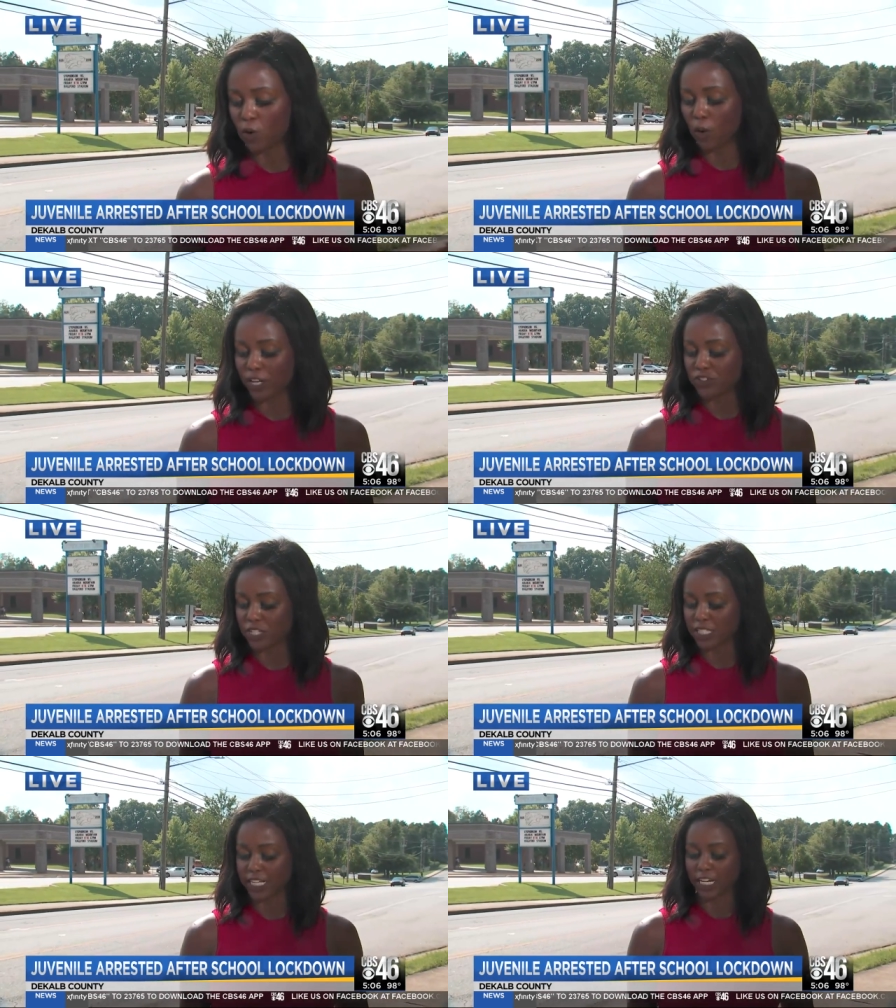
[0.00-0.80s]

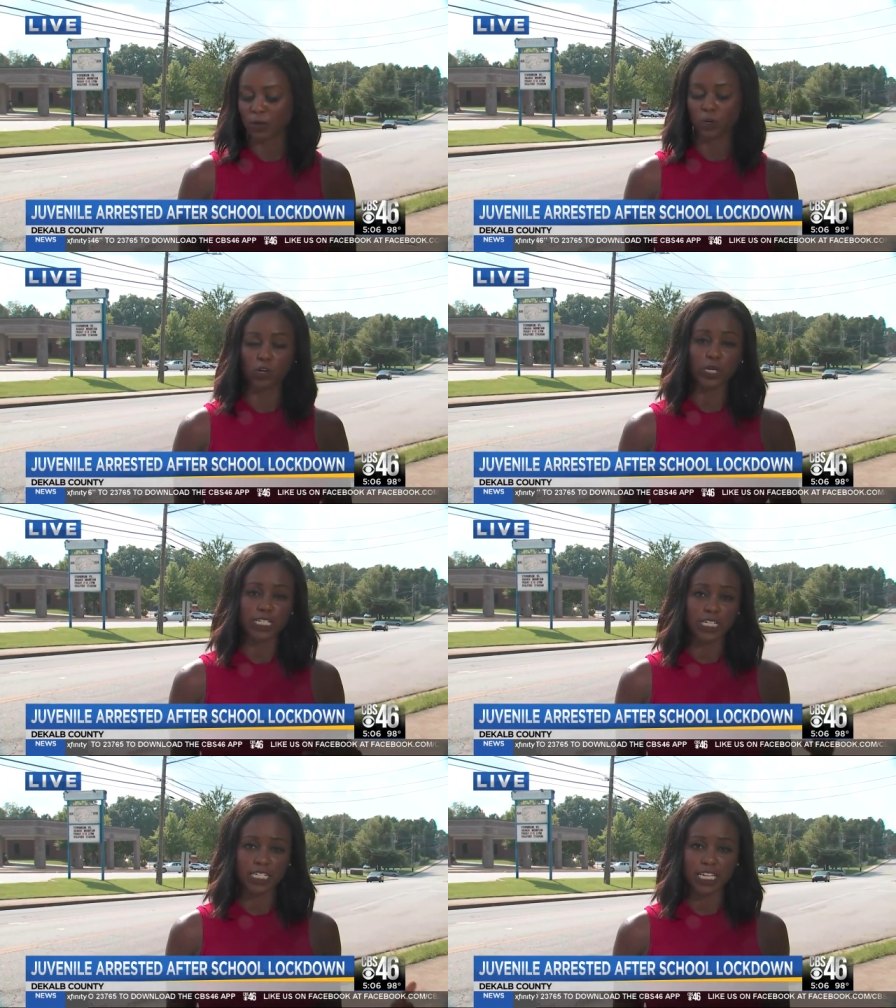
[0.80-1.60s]
questions here. We're going
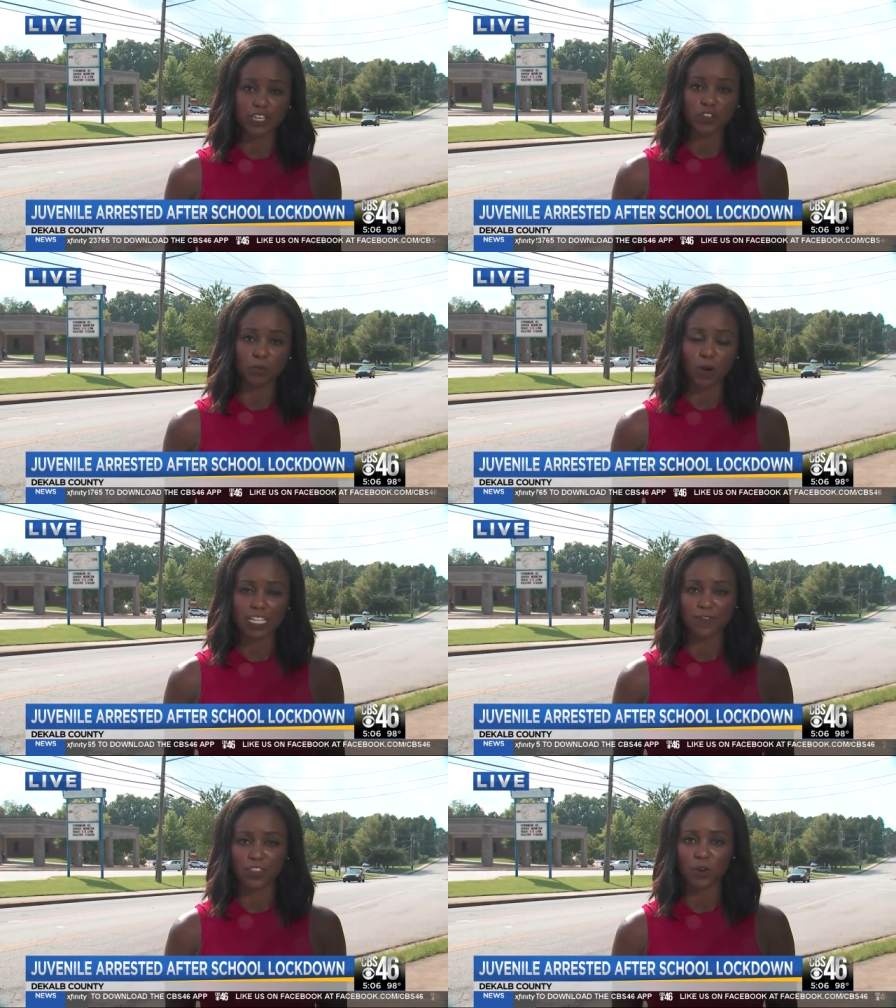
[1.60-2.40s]
to continue to
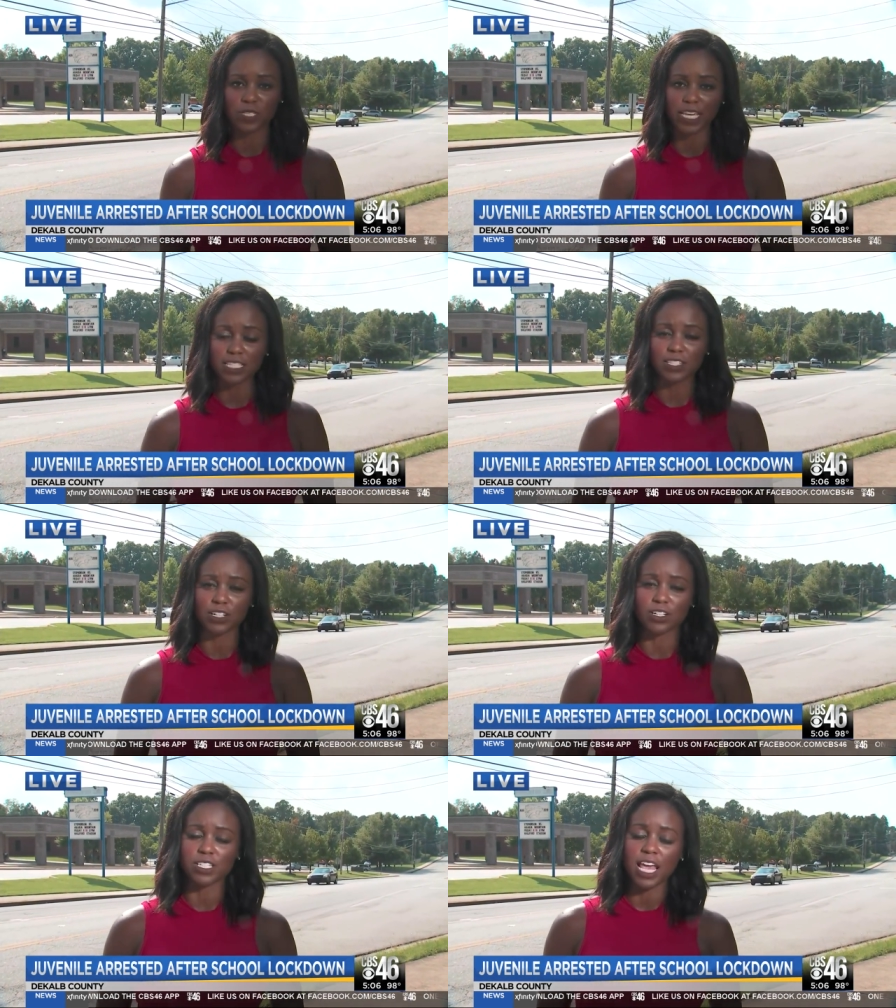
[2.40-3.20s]
press for those
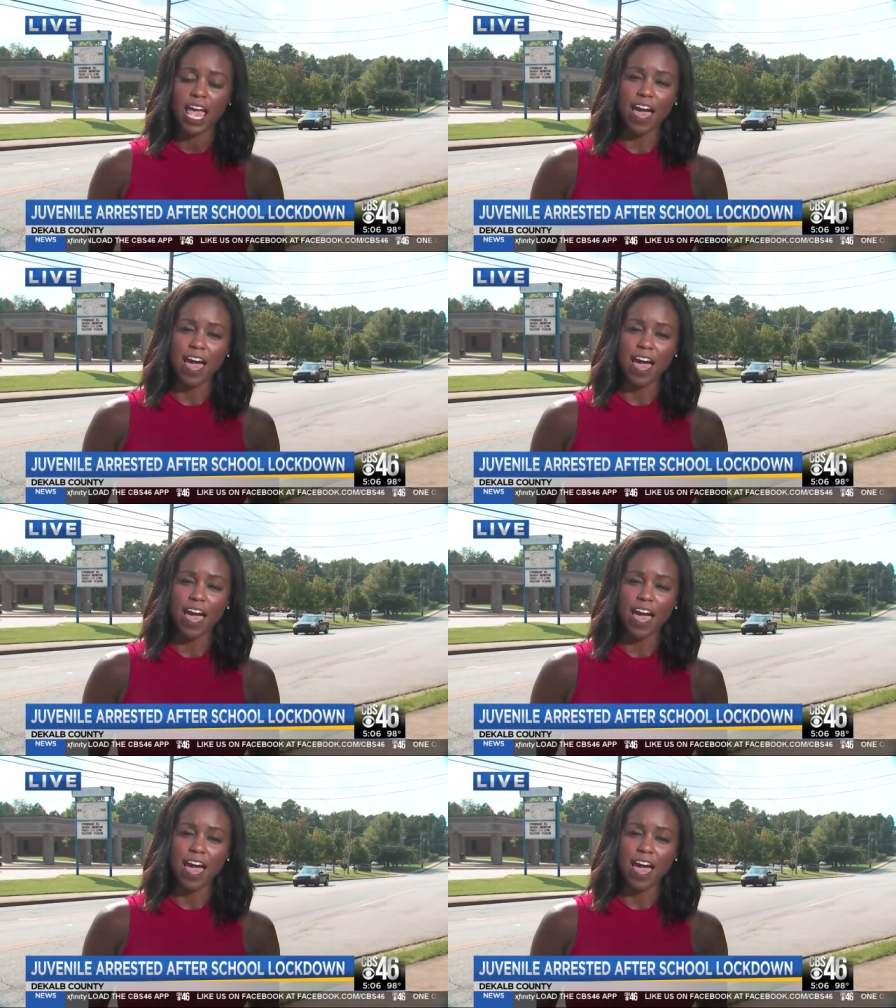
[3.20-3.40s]
answers.